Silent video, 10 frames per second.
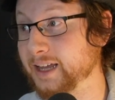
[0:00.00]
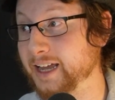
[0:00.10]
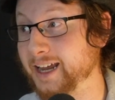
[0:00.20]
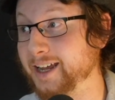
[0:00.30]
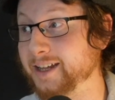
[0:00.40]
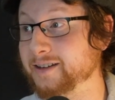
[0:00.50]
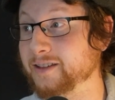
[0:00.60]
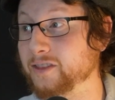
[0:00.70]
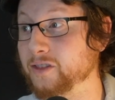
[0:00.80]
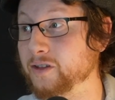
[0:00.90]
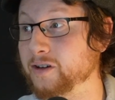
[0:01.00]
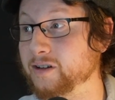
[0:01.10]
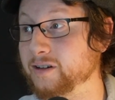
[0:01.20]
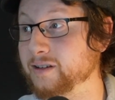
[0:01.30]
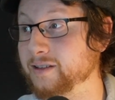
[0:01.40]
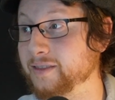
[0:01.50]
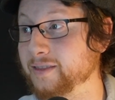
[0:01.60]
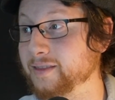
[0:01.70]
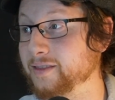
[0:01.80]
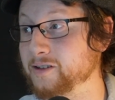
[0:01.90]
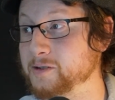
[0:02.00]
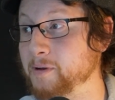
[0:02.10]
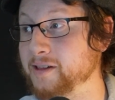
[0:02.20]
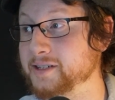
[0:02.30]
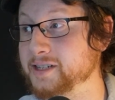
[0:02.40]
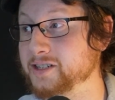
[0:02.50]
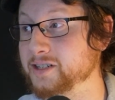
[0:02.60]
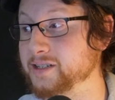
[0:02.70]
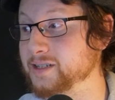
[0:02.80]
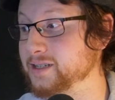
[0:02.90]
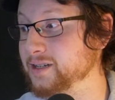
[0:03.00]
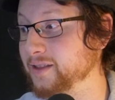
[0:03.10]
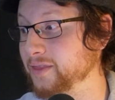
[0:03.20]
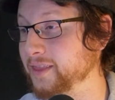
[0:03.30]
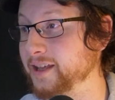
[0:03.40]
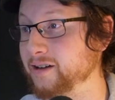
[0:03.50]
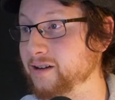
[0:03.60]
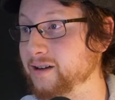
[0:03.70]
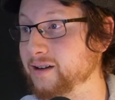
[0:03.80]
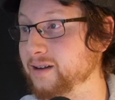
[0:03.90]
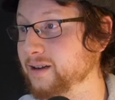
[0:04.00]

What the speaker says: and there's politicians that are